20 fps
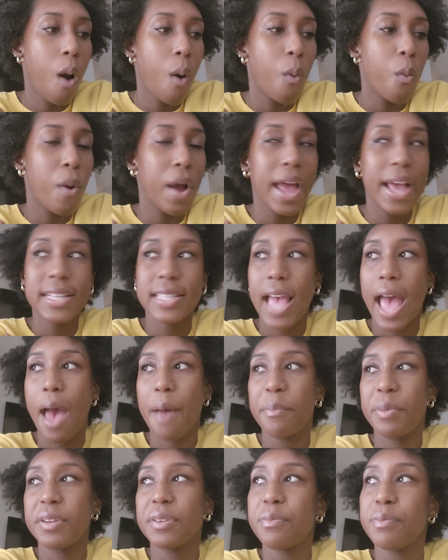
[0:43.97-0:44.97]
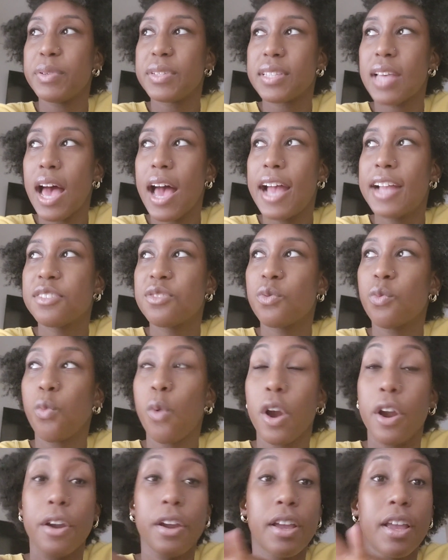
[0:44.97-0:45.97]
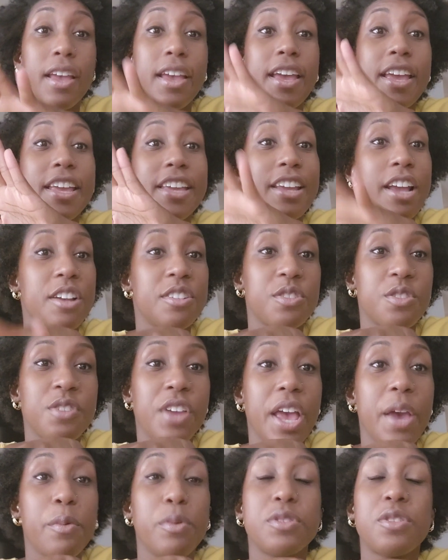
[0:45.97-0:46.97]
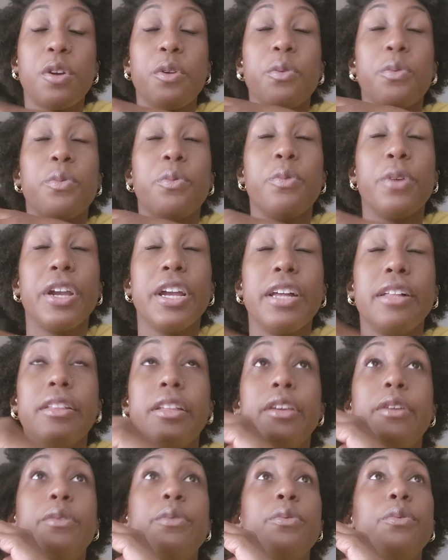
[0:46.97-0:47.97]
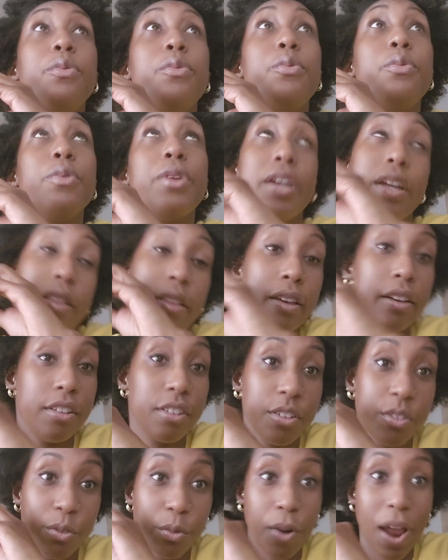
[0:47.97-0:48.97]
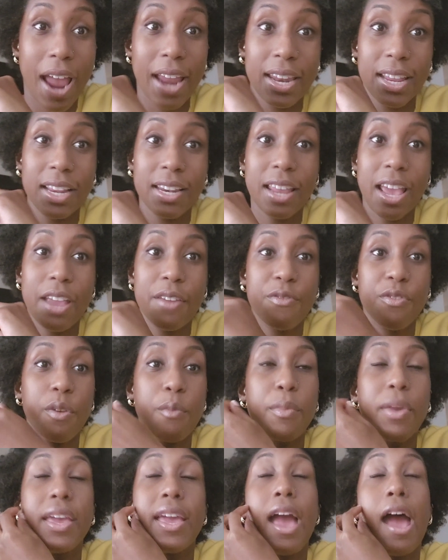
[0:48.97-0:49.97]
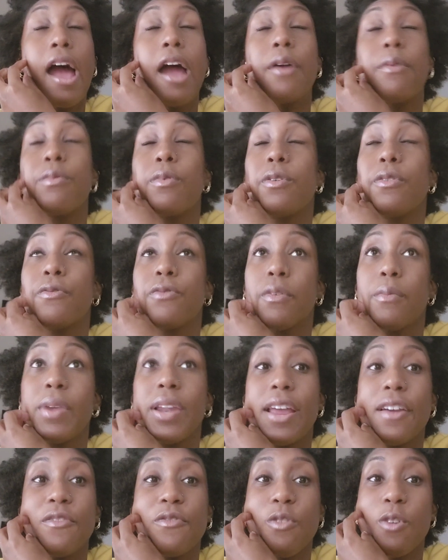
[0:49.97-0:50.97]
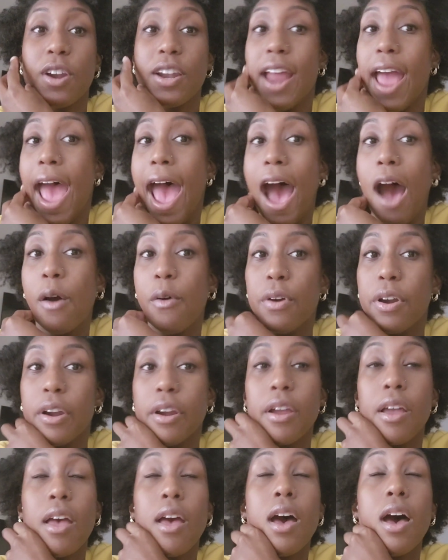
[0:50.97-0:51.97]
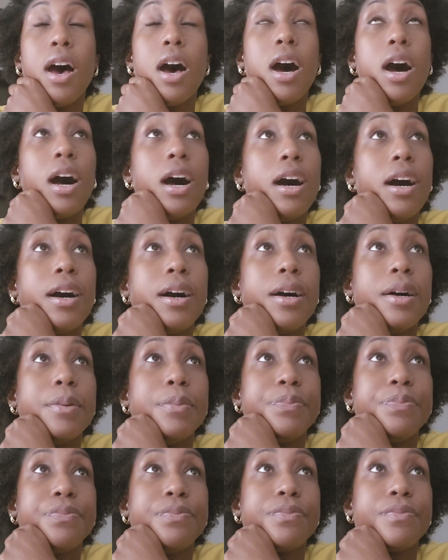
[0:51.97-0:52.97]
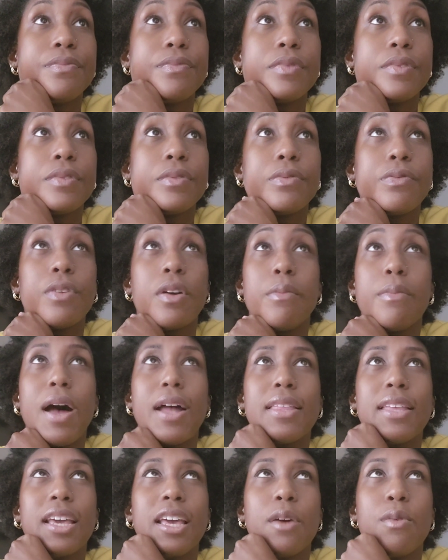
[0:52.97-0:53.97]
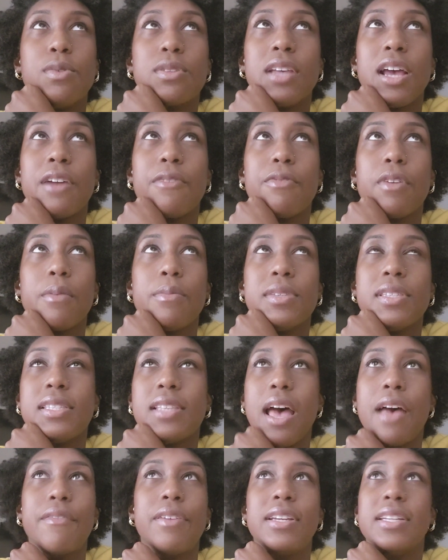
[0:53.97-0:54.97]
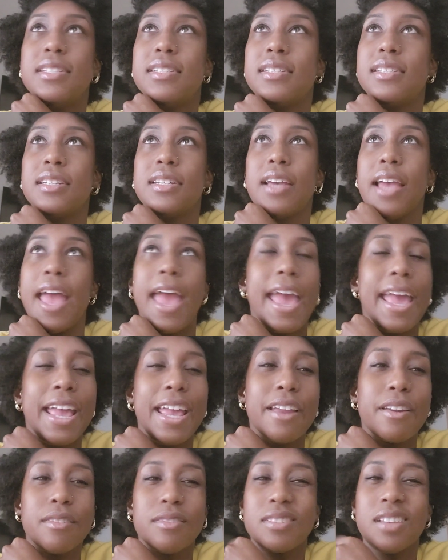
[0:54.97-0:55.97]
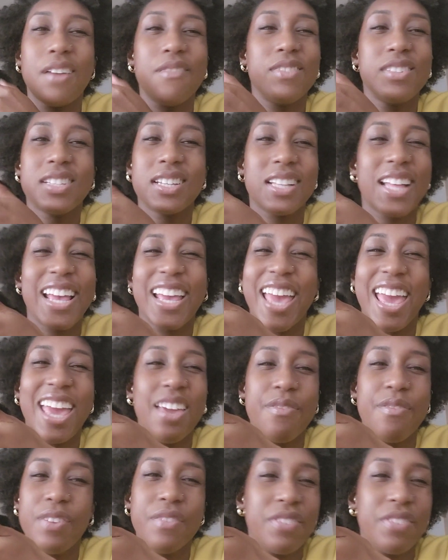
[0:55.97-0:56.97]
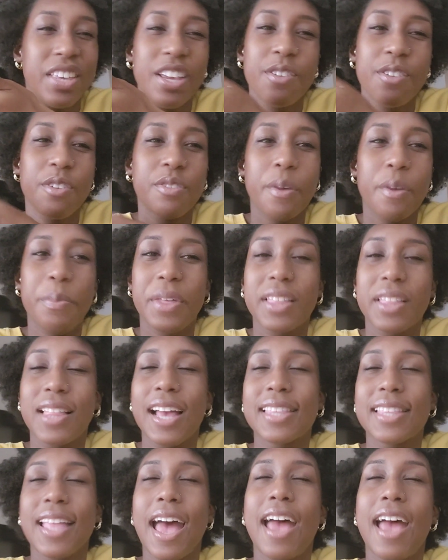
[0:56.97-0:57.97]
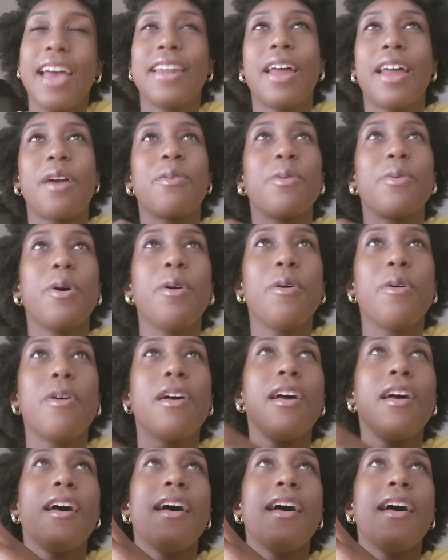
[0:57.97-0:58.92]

what has happened besides work yesterday was a really really good writing day for me i wrote from an, for an hour um, from i think it was like from 7 to 8 or 7 to like 8 15 or something like that and i wrote